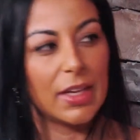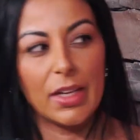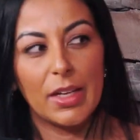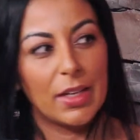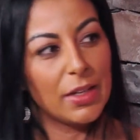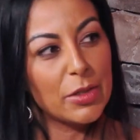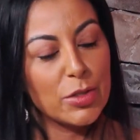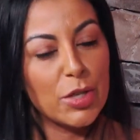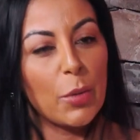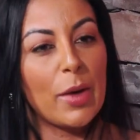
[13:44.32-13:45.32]
Like,
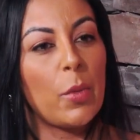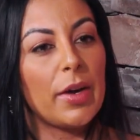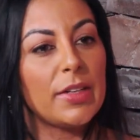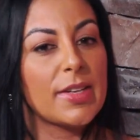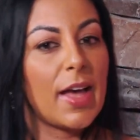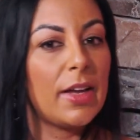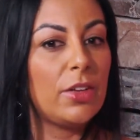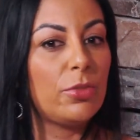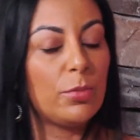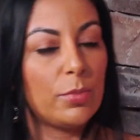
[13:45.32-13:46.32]
so I wanted to kind
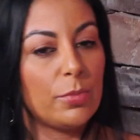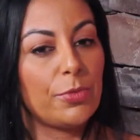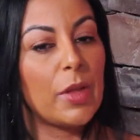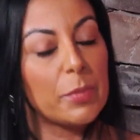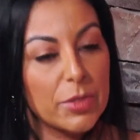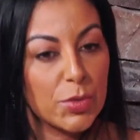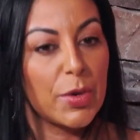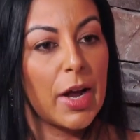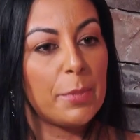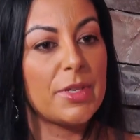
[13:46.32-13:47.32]
of flip the
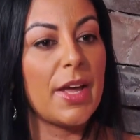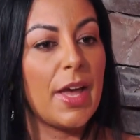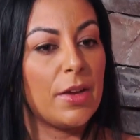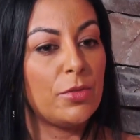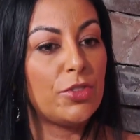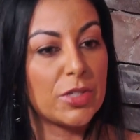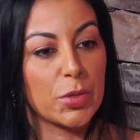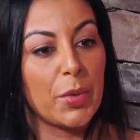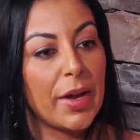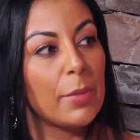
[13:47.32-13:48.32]
script and just
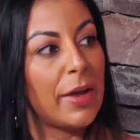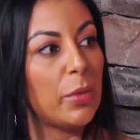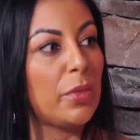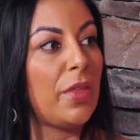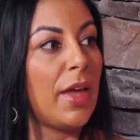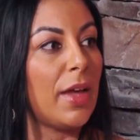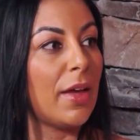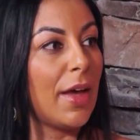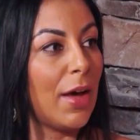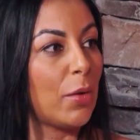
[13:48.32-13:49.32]
create my own
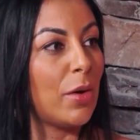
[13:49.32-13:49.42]
thing out